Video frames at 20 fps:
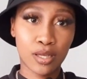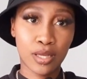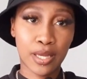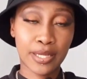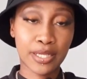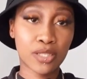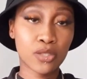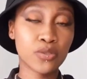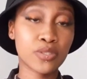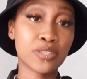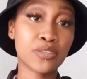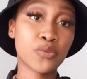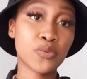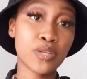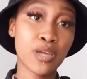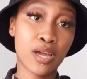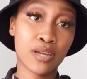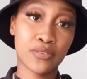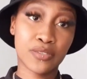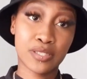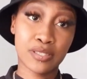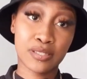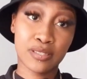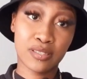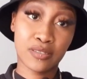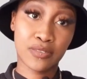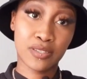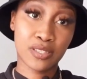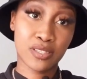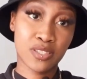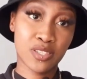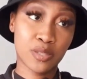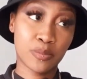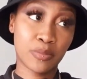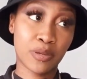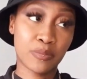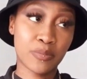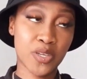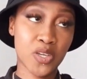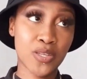including 370
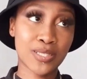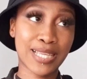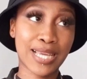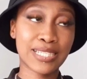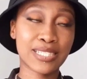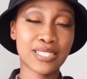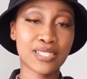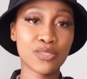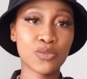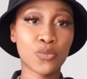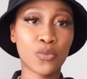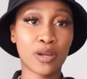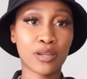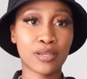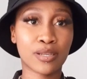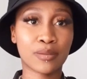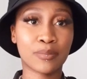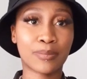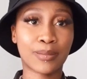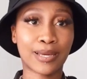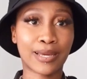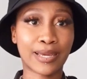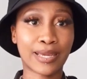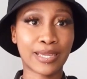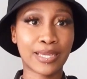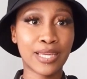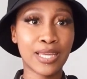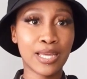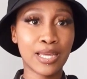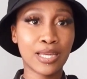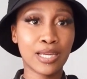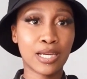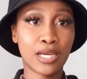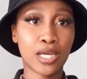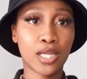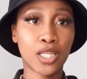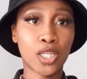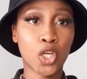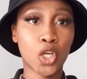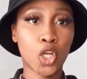shipping, because I didn't want to buy
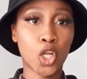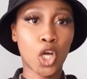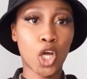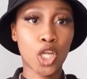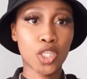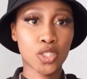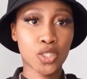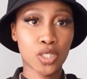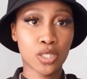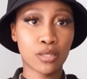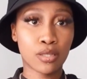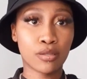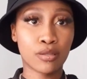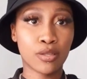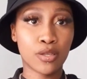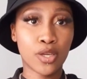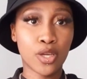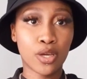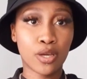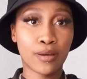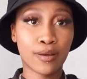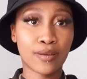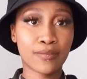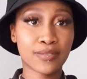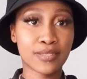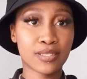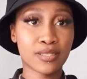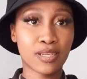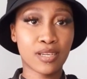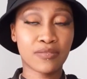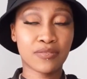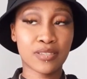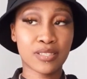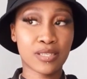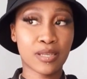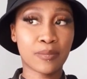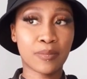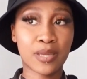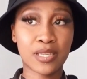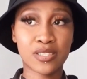a lot of stuff, as
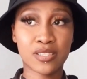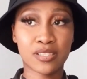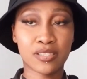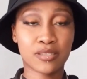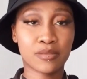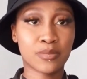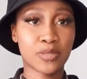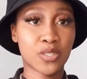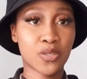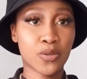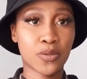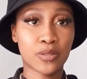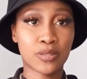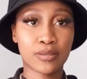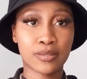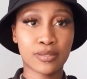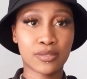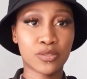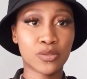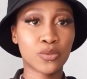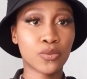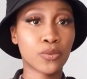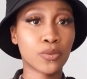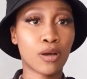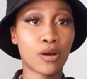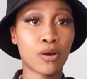I mentioned, because you know